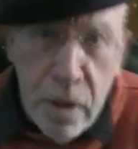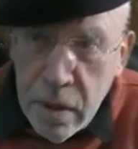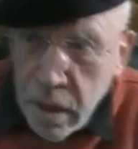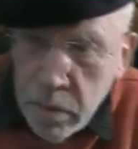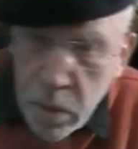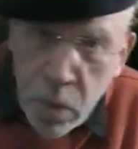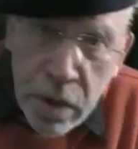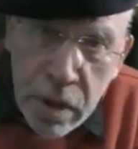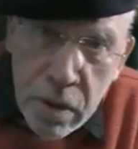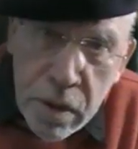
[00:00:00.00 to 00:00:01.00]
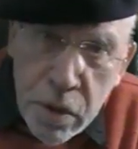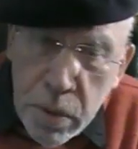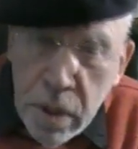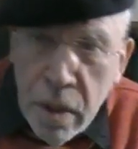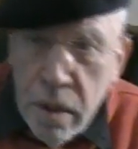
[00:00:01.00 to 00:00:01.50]
with it. I mean, what are they going to do
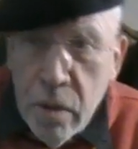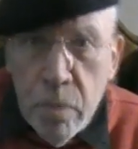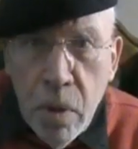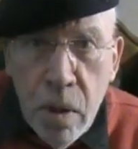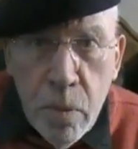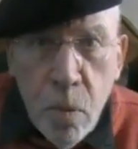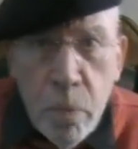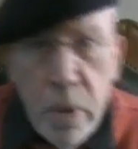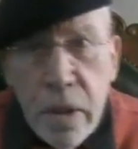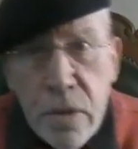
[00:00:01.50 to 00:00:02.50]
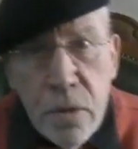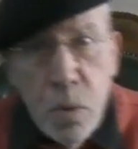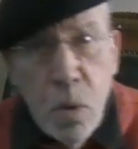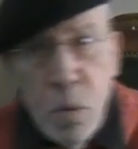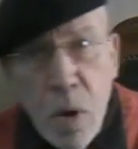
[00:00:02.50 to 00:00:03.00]
with it? I don't know, buy more pigs
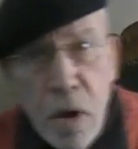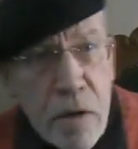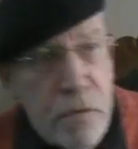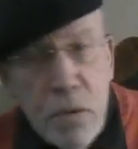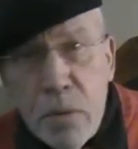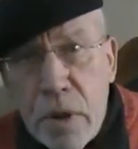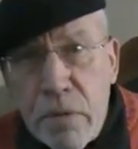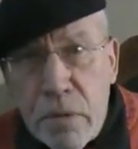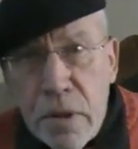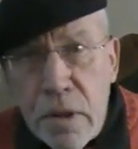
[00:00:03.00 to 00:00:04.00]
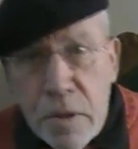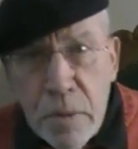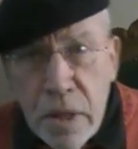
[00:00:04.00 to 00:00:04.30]
and or wives or whatever it is.